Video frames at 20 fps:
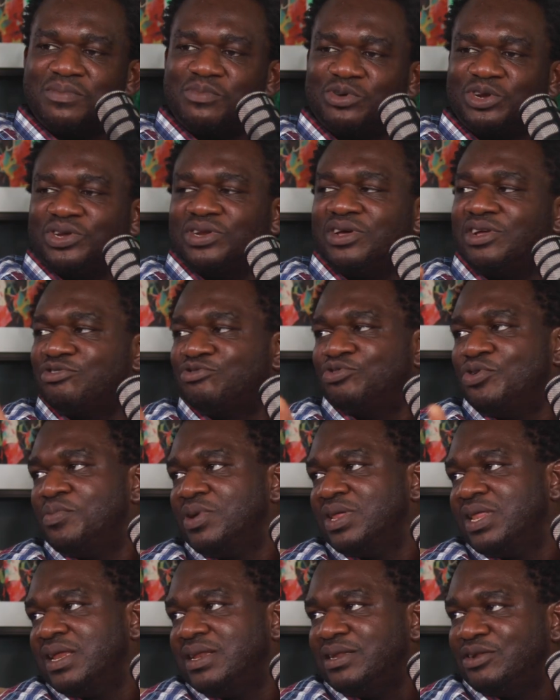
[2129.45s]
the emotional
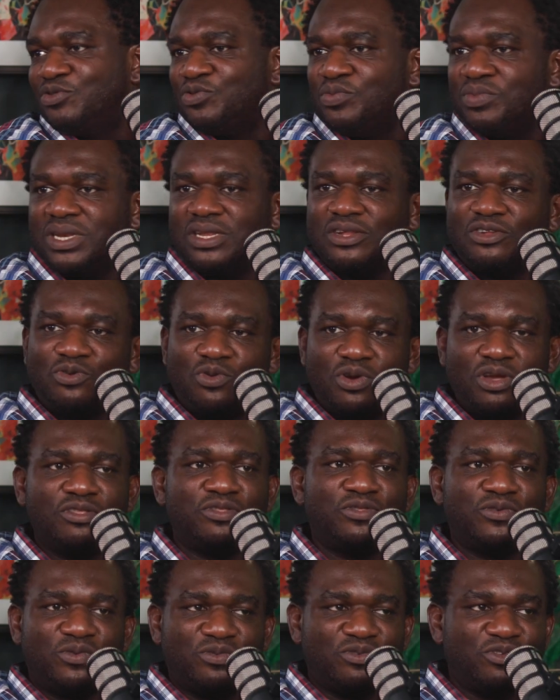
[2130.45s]
trauma that this woman is
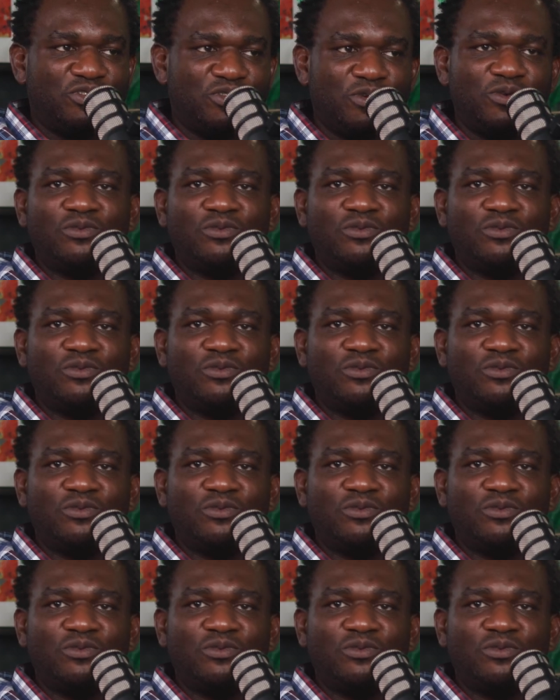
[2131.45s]
going through.